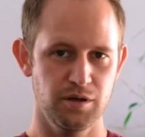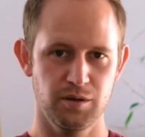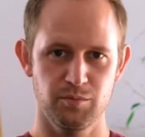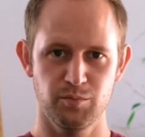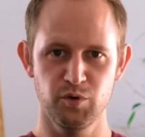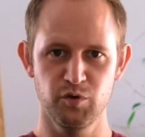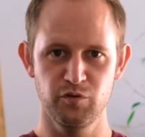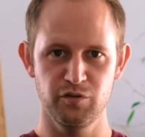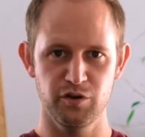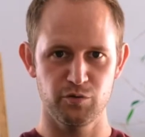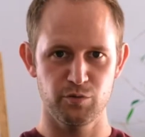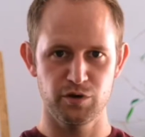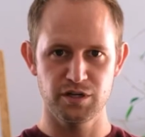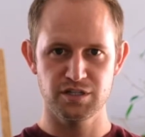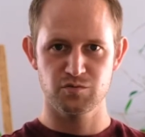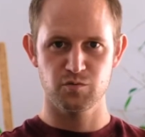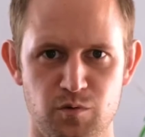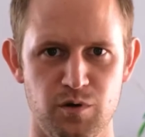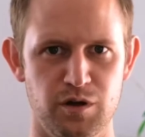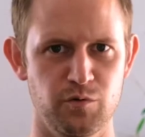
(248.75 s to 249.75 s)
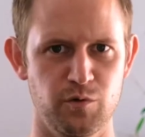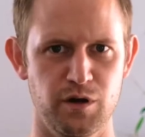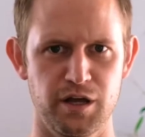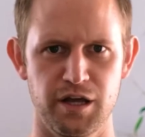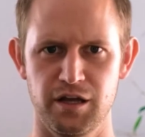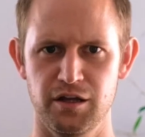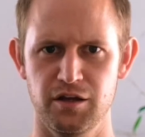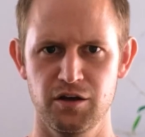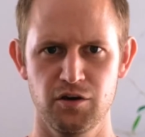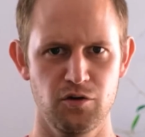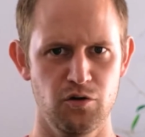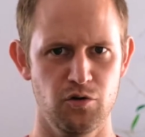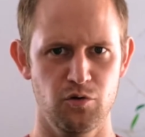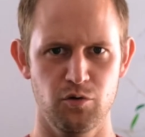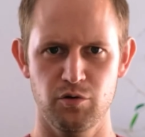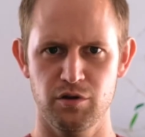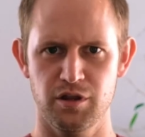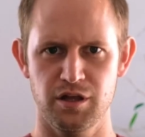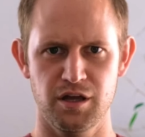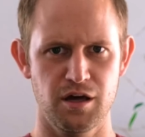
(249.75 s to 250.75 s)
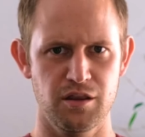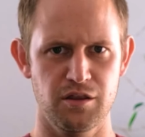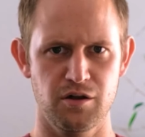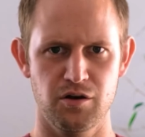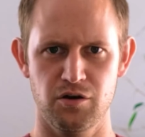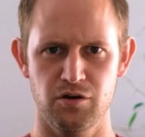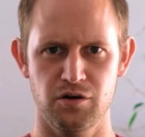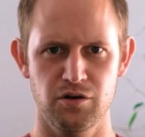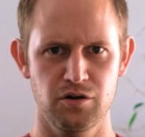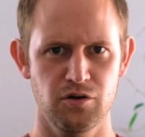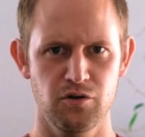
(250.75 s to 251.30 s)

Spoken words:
move your wrist one way or the other,